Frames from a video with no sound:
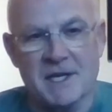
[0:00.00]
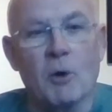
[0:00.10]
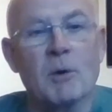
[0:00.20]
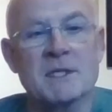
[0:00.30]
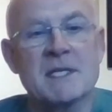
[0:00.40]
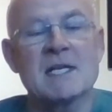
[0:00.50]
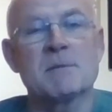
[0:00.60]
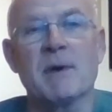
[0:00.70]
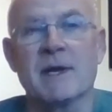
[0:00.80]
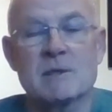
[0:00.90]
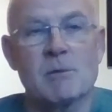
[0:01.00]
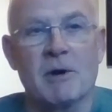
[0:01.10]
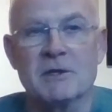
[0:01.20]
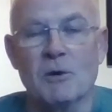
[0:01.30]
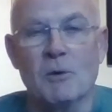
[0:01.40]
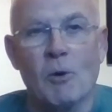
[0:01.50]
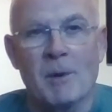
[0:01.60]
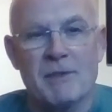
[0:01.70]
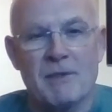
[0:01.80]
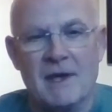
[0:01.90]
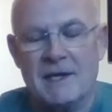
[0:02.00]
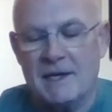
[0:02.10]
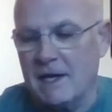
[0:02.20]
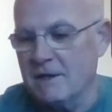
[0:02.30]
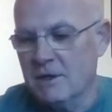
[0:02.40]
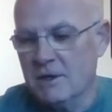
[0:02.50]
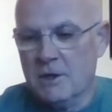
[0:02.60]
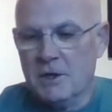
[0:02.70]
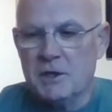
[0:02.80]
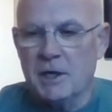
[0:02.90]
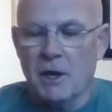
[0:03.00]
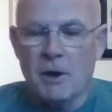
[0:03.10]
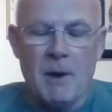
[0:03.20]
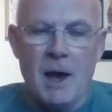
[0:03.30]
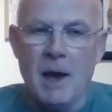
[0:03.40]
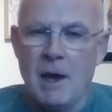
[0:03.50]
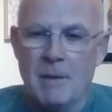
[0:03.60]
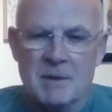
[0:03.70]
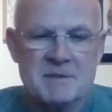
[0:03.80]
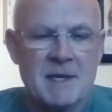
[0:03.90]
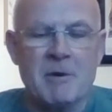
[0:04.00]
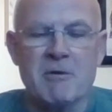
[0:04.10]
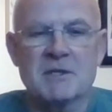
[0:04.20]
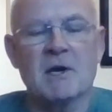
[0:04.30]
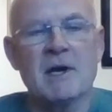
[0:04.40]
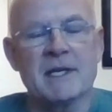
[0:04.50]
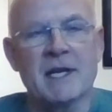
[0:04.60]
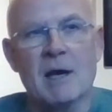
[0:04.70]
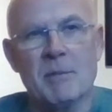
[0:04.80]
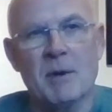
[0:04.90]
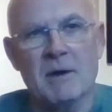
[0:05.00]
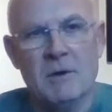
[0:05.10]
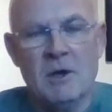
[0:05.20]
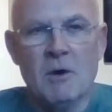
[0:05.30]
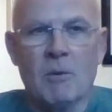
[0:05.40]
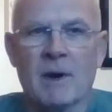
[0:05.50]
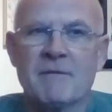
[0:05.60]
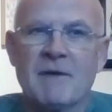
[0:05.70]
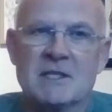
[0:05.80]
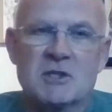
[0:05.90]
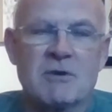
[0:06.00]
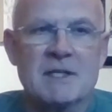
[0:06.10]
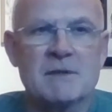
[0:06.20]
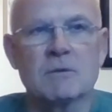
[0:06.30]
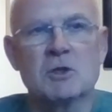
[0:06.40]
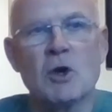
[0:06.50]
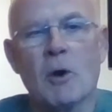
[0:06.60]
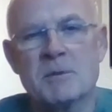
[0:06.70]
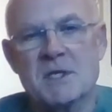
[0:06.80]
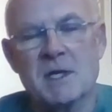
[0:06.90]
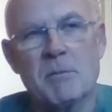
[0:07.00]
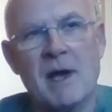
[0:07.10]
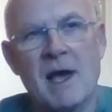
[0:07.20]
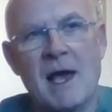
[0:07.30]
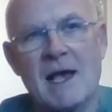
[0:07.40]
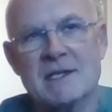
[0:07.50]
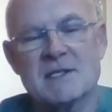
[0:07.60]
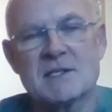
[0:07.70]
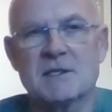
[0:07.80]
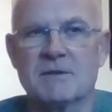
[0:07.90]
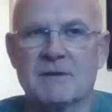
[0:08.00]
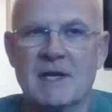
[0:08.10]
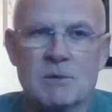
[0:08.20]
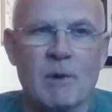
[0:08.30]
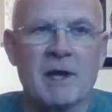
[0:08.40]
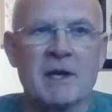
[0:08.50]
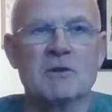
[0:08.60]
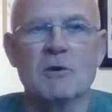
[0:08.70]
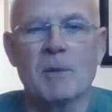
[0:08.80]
and it always has been. That's where I do all my thinking. I'm semi-retired now, but when I've had stressful jobs in the past, that's when I do